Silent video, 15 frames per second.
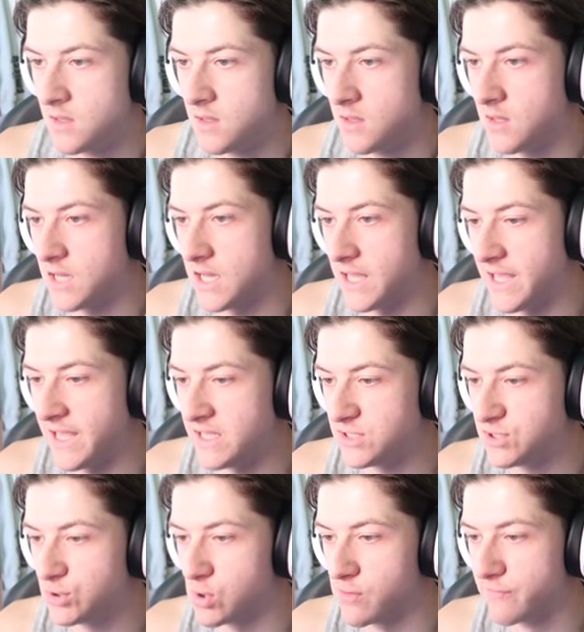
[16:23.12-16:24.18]
Uh,
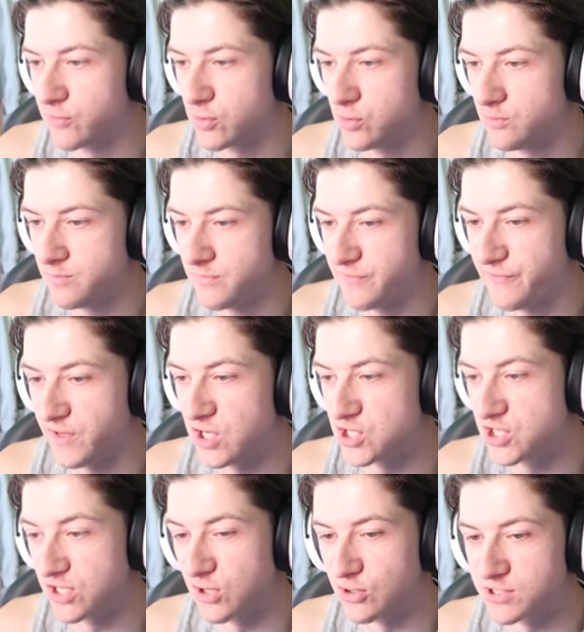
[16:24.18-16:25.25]
82 overall.
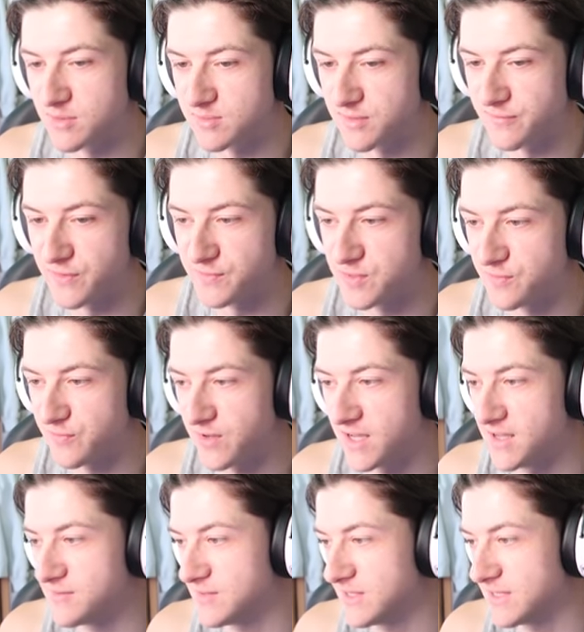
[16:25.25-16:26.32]
Finishing goes up to
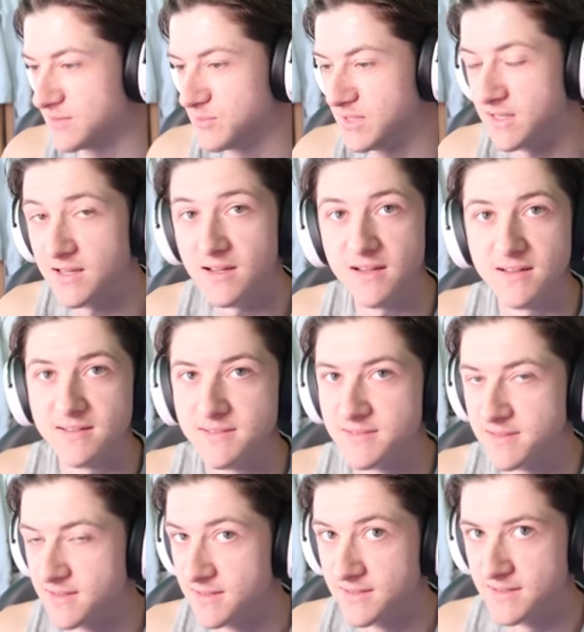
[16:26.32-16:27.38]
55. Yeah, we uh,
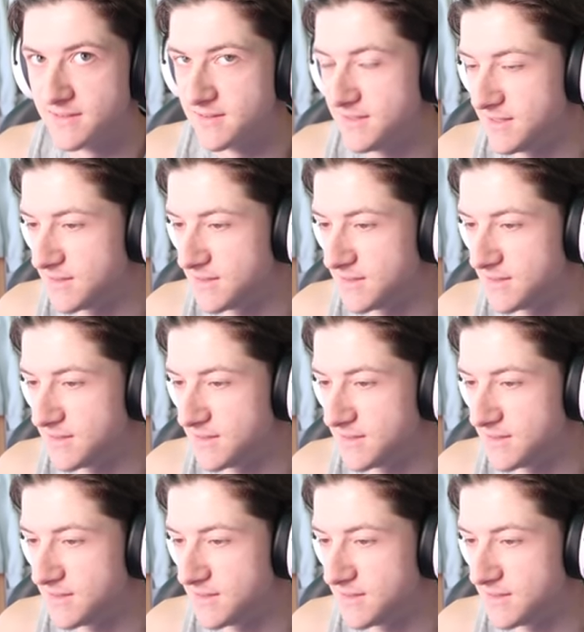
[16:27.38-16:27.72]
need that